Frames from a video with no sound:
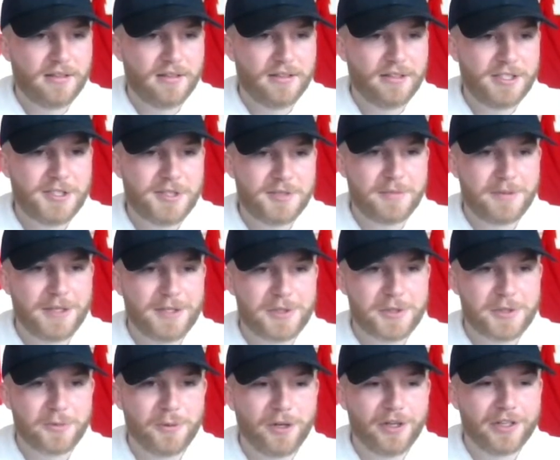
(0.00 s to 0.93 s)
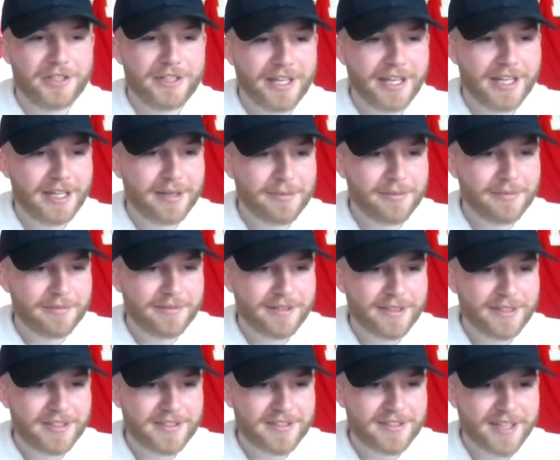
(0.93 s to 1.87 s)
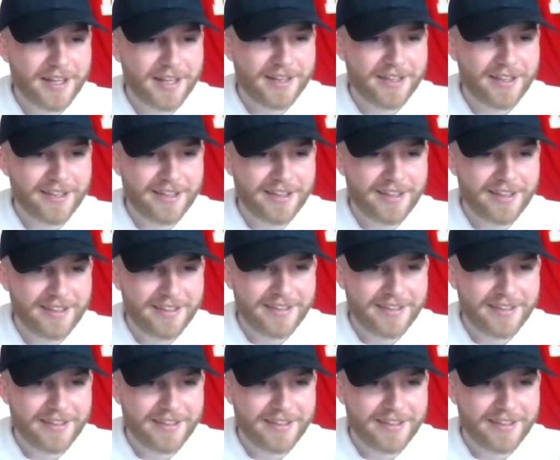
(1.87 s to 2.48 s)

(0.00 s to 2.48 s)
He's pitched one game. Is that it?